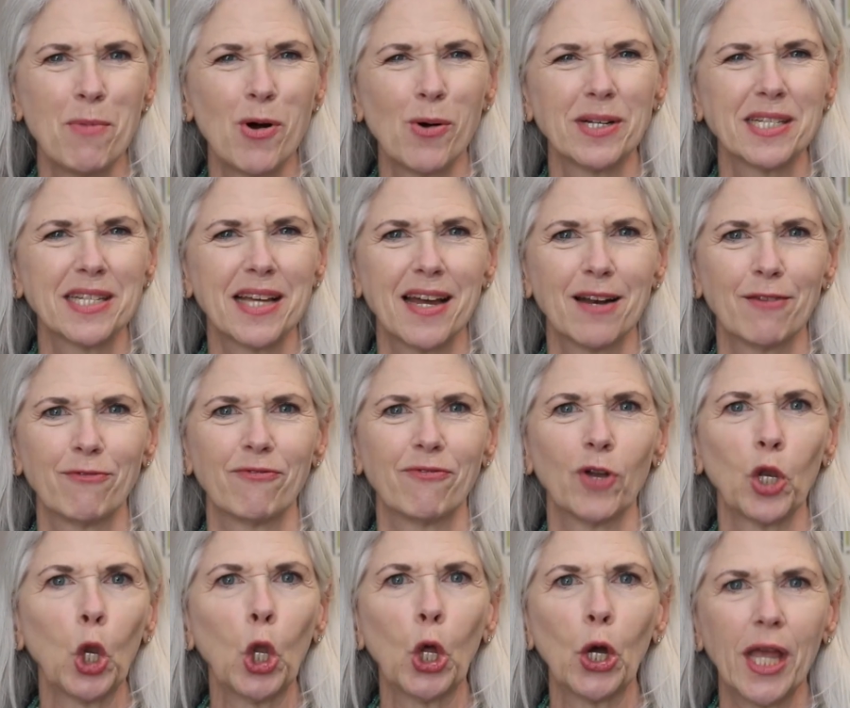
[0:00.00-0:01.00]
I'm always kind of
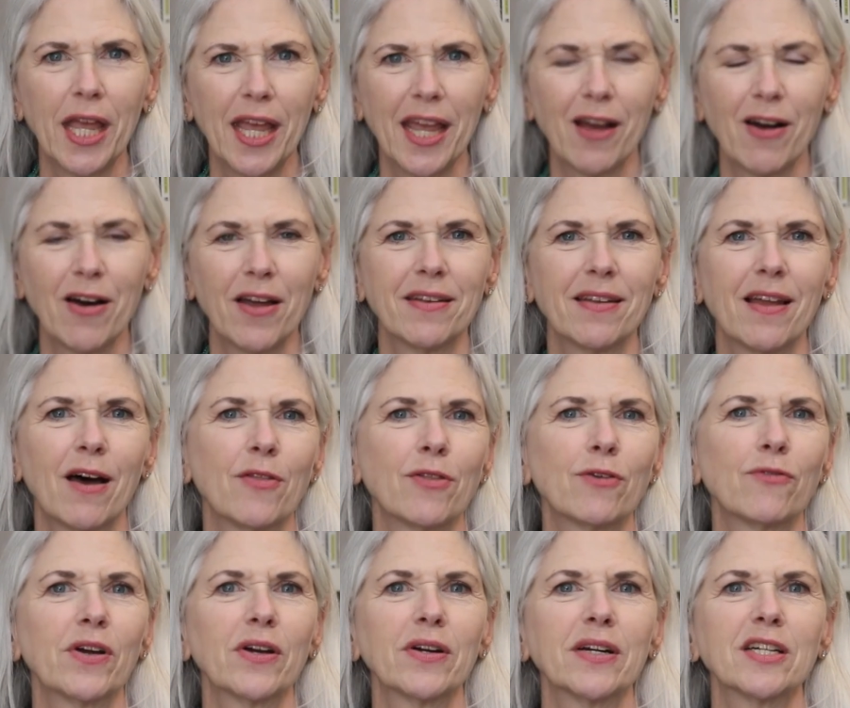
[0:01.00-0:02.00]
looking on
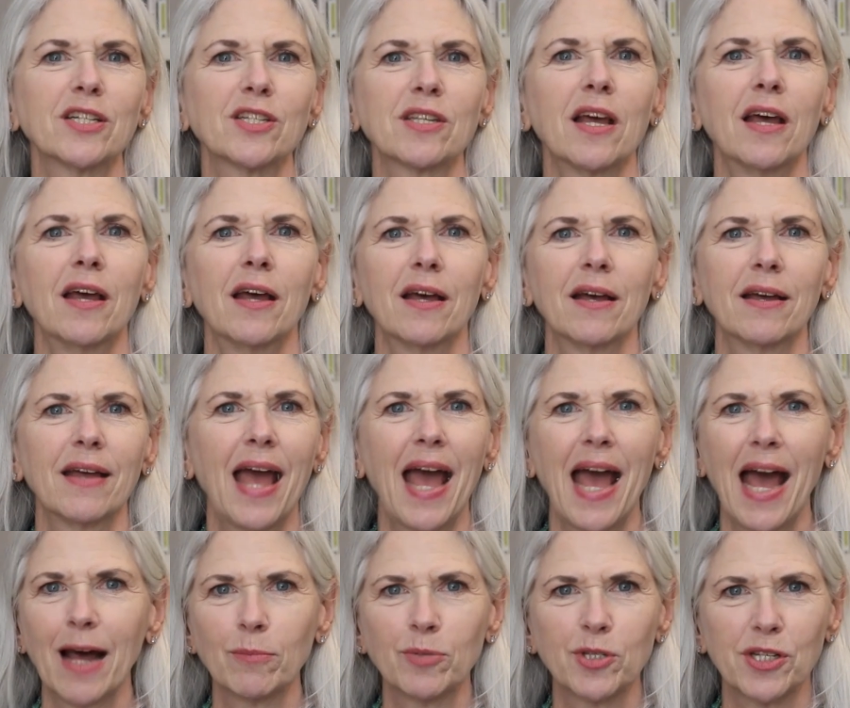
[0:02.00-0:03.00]
on the various
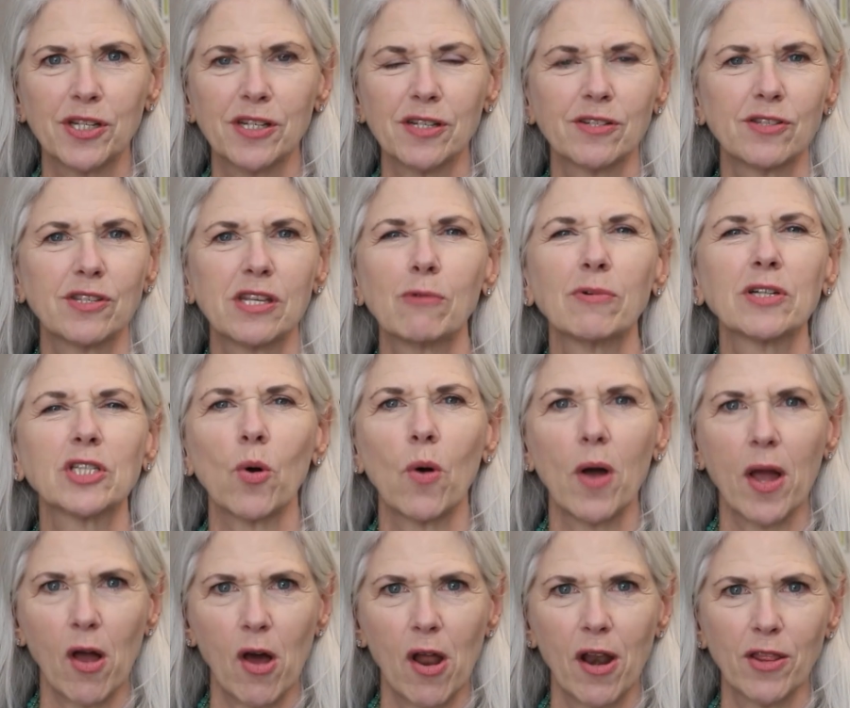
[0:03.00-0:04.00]
apps to see what's
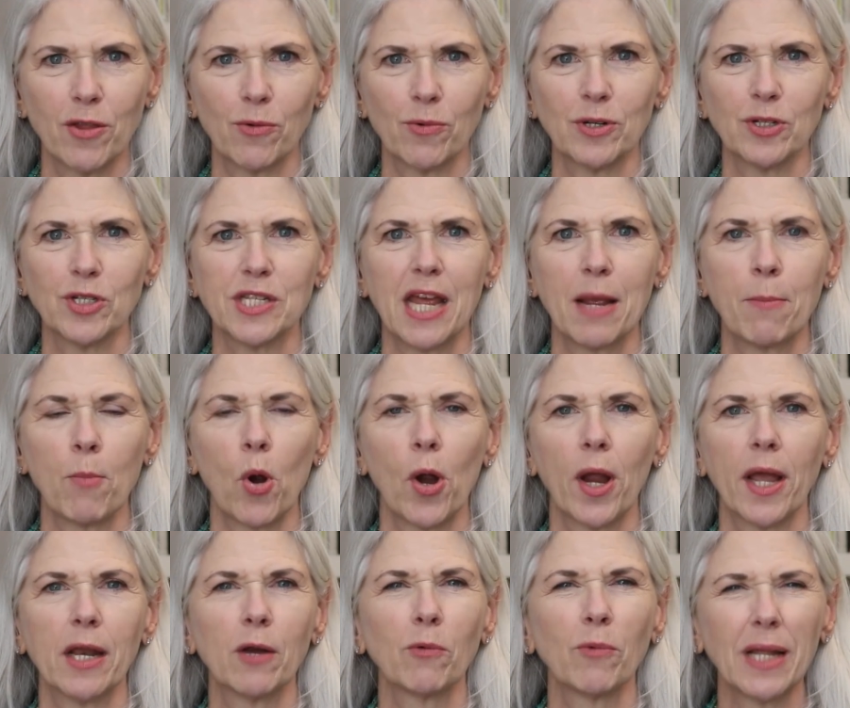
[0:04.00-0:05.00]
going on in the real estate
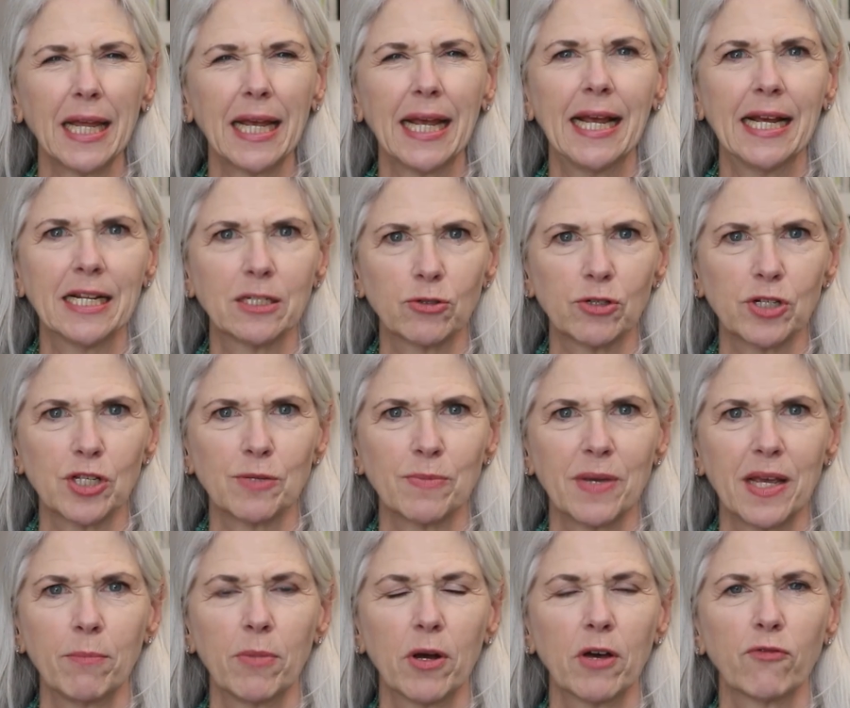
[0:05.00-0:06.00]
market. It really interests
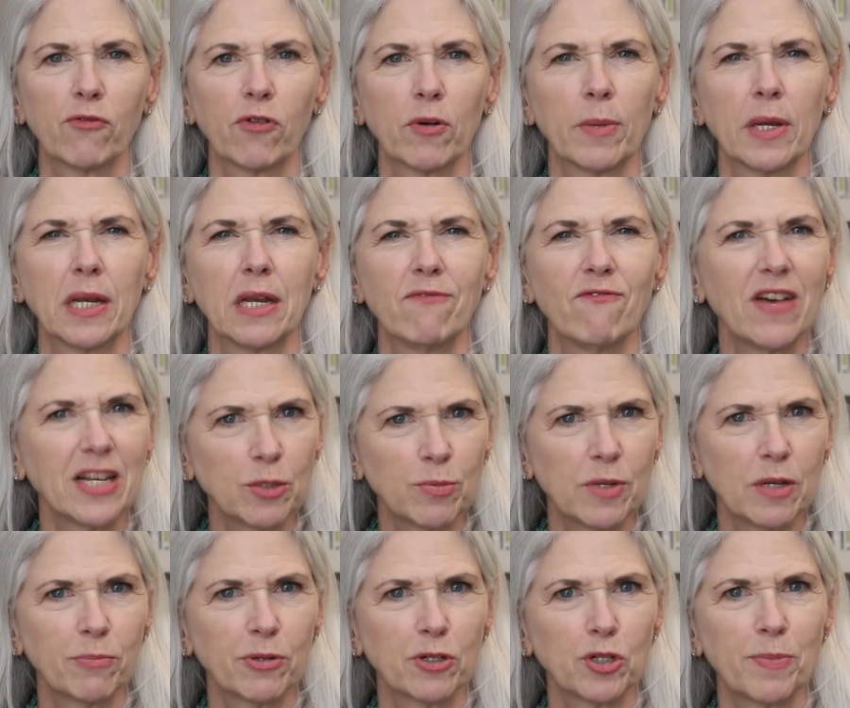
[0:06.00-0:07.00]
me, both from an
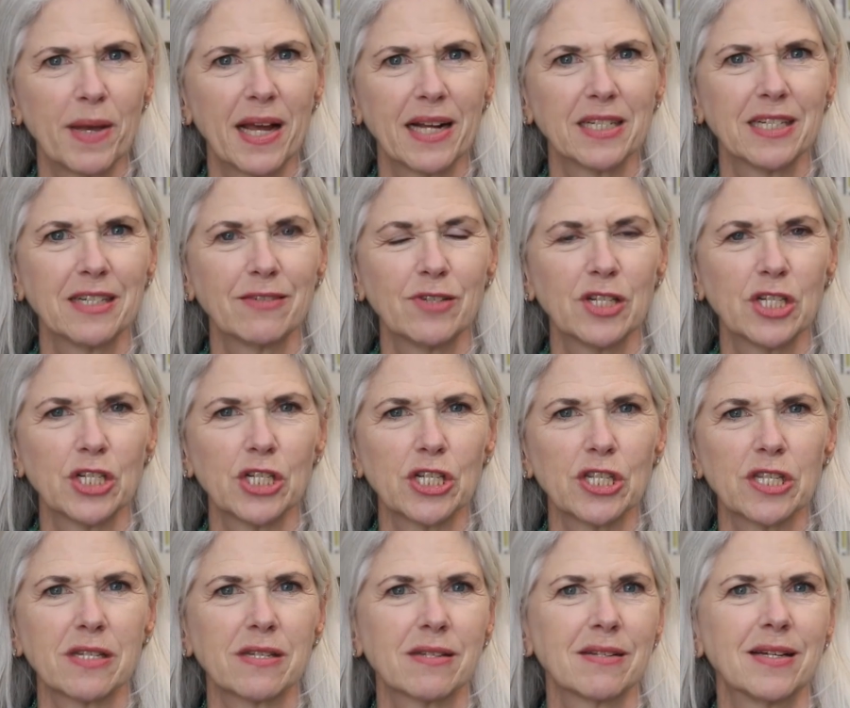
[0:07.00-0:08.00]
investment perspective and
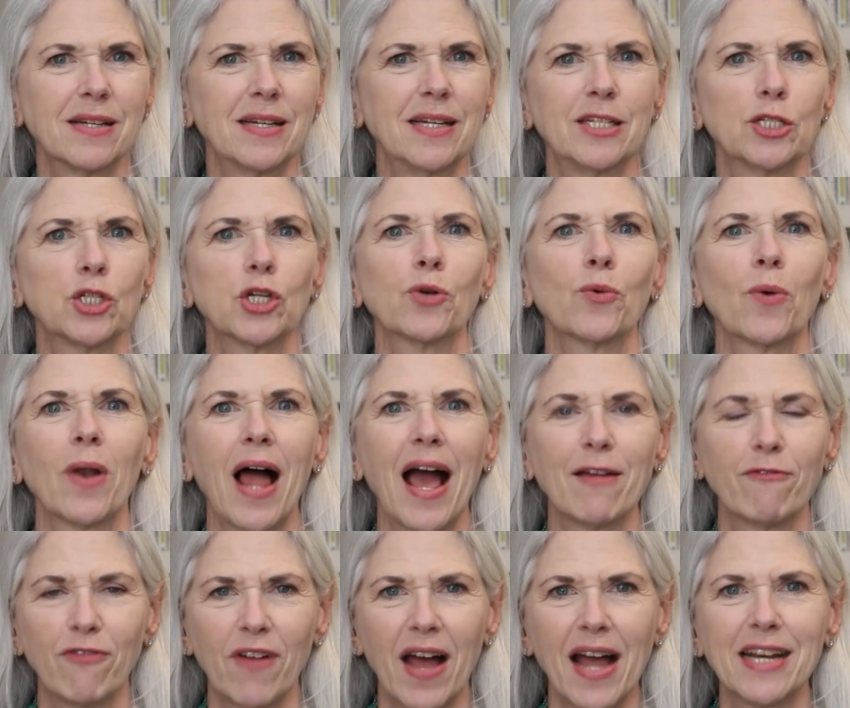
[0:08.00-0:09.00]
just in general,
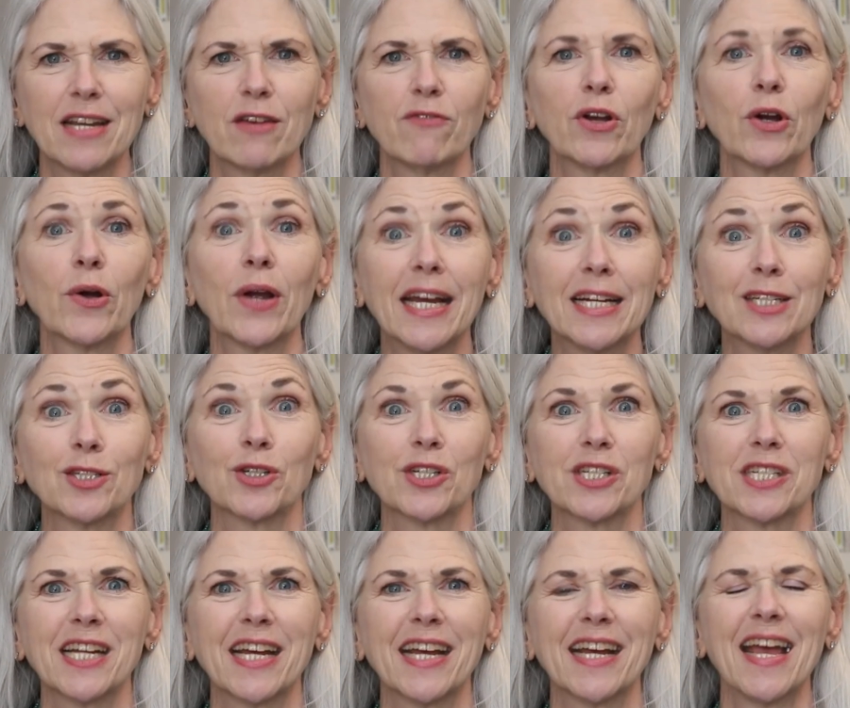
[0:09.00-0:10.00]
I find it very
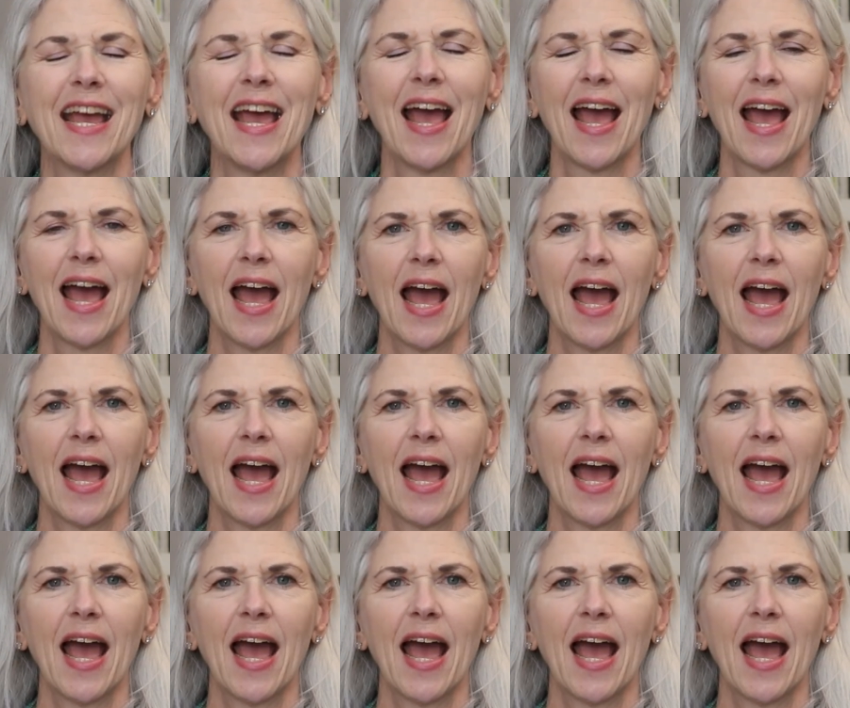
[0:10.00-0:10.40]
interesting.